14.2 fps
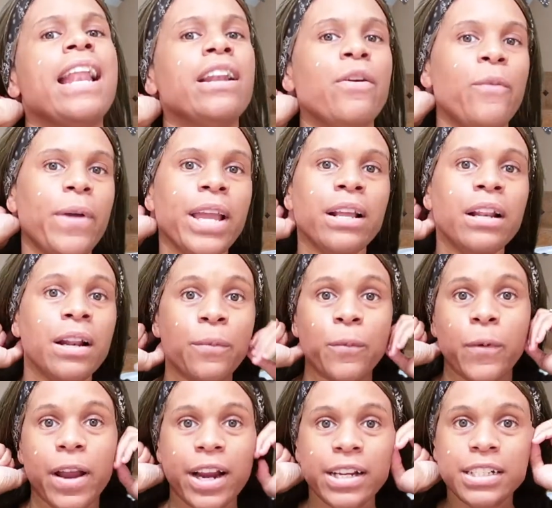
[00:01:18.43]
And the wig that I'm
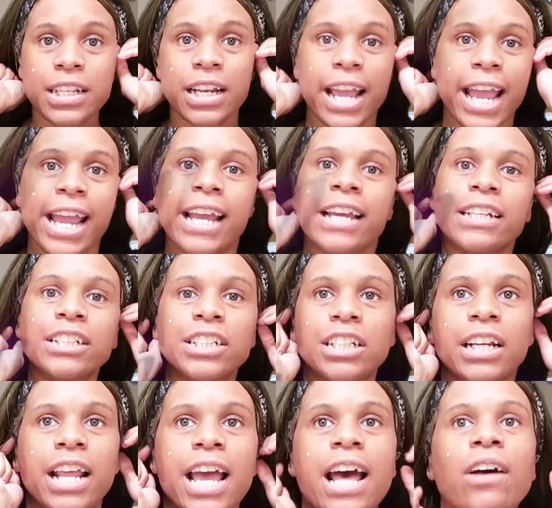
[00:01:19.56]
wearing today is
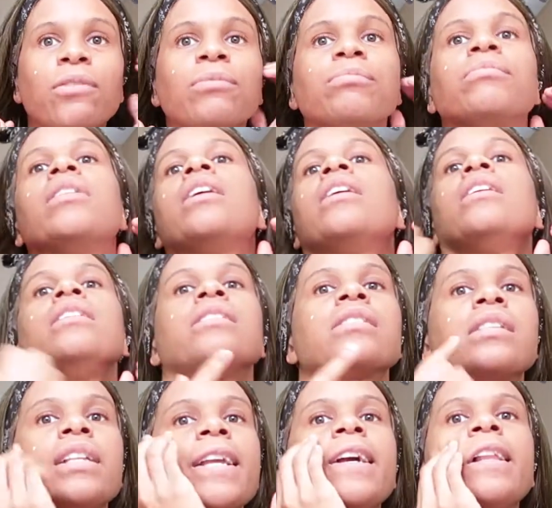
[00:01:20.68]
Chanel
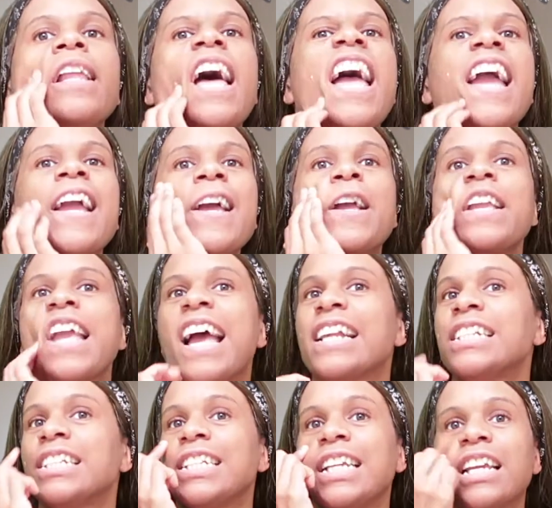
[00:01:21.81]
Sleek Lay. Yes,
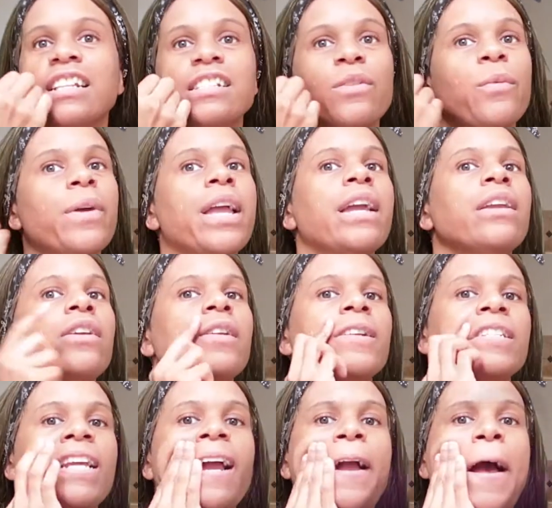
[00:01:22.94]
she is a wig. You
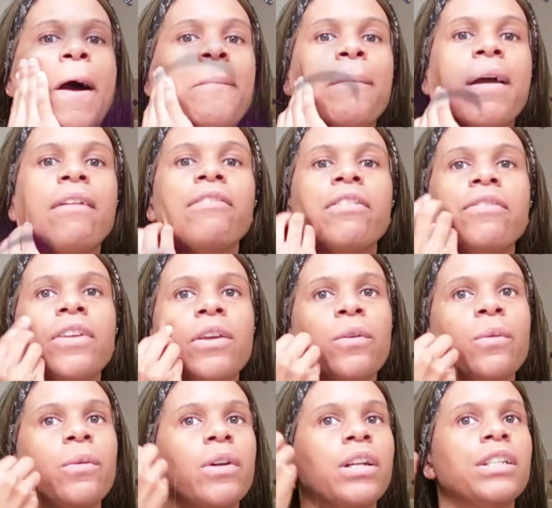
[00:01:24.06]
can check out my
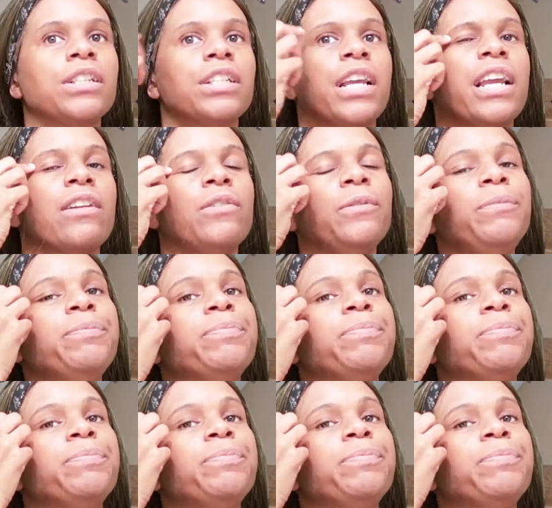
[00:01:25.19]
review on the channel.